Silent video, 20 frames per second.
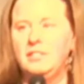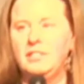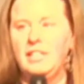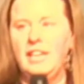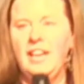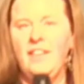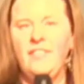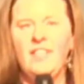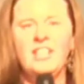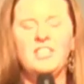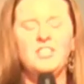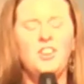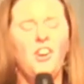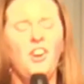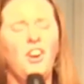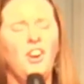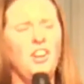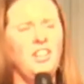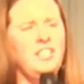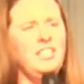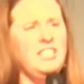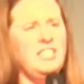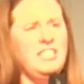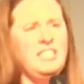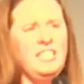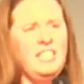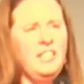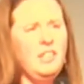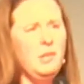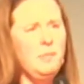and that's hard to
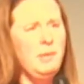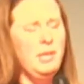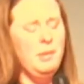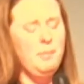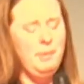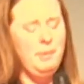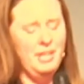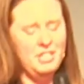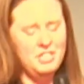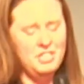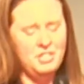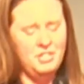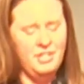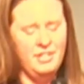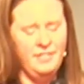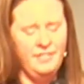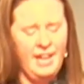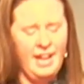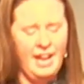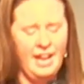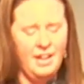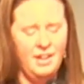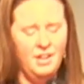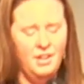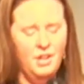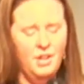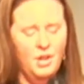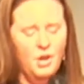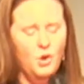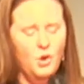see the big picture in that.
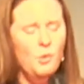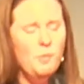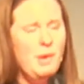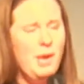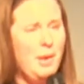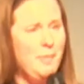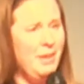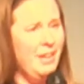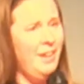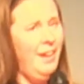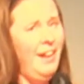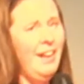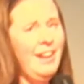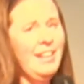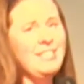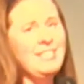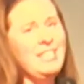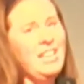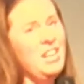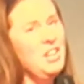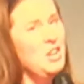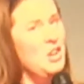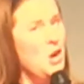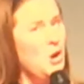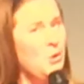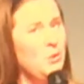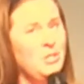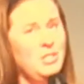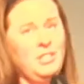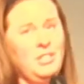Or maybe God has said
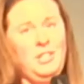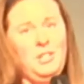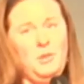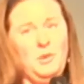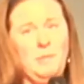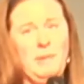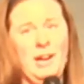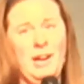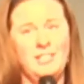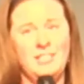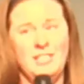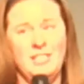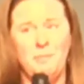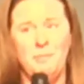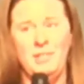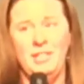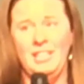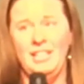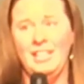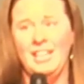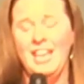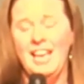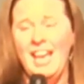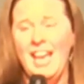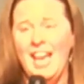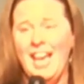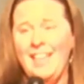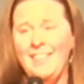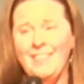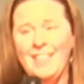no to you about something,
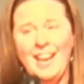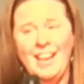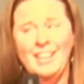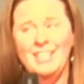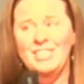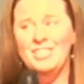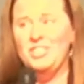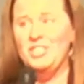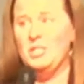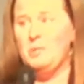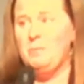and that is just